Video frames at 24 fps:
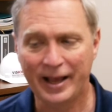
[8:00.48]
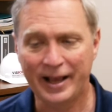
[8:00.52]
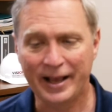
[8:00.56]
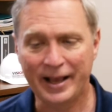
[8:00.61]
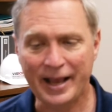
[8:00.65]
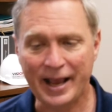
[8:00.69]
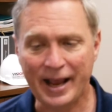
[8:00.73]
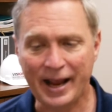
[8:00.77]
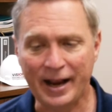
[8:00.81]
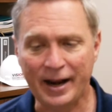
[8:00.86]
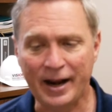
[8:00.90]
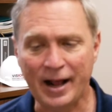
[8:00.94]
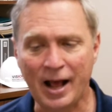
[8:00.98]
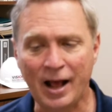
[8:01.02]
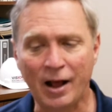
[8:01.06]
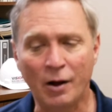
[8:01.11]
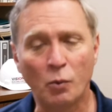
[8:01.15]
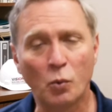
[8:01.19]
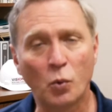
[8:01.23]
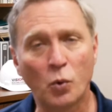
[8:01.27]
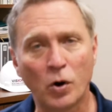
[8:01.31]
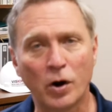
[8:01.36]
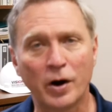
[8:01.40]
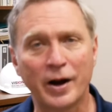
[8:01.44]

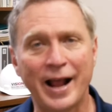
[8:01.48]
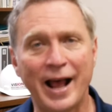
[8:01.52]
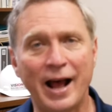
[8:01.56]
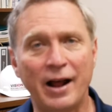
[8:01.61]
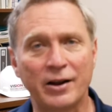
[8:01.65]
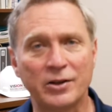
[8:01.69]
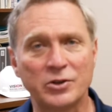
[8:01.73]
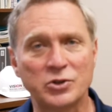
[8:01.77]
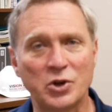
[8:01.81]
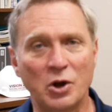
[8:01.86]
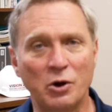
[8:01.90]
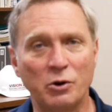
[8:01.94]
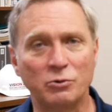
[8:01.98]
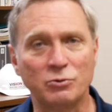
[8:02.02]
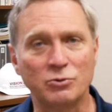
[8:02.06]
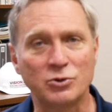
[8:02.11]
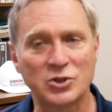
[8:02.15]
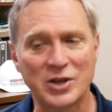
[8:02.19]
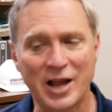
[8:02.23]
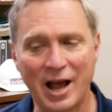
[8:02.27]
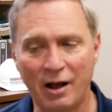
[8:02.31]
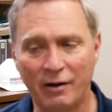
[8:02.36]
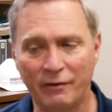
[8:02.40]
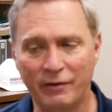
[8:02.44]
cannot work out his own
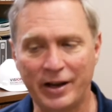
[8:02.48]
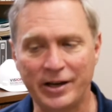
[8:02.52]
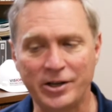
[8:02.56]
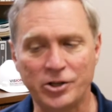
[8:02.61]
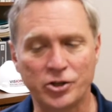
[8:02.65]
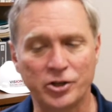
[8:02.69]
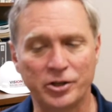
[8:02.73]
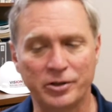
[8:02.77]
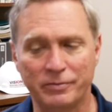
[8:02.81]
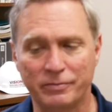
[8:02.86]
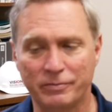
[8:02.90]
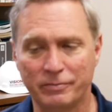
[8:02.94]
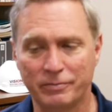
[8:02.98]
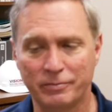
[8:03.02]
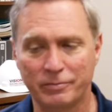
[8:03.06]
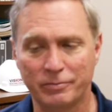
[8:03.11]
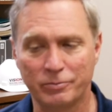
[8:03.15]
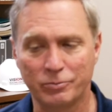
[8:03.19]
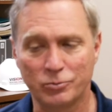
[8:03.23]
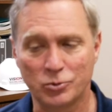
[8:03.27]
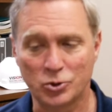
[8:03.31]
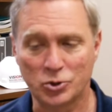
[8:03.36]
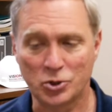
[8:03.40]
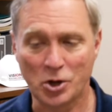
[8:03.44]
salvation.
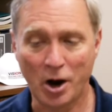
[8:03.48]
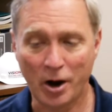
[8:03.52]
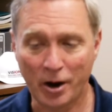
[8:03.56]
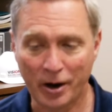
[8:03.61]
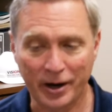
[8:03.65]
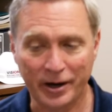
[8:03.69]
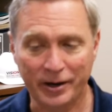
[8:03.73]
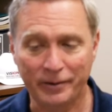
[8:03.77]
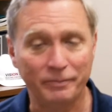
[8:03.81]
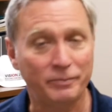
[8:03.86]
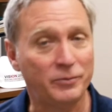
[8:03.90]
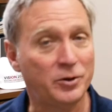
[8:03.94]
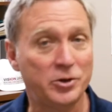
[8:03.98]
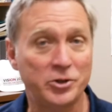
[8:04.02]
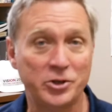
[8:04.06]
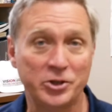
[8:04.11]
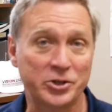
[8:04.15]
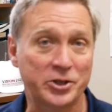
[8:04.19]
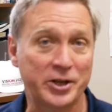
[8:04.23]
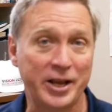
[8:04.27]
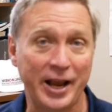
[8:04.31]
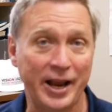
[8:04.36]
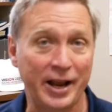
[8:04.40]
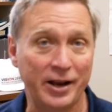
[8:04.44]
Sorry, you
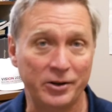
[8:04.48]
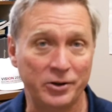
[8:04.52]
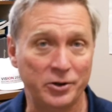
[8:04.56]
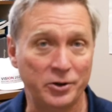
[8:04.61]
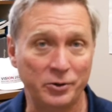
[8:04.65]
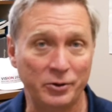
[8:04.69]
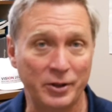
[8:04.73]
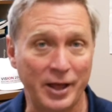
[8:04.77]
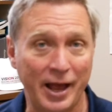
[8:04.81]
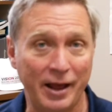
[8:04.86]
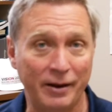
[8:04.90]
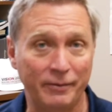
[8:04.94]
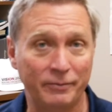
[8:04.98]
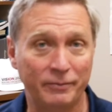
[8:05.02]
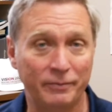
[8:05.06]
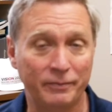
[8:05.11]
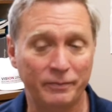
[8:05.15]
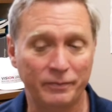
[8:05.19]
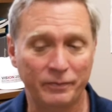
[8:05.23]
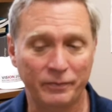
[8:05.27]
just can't do that.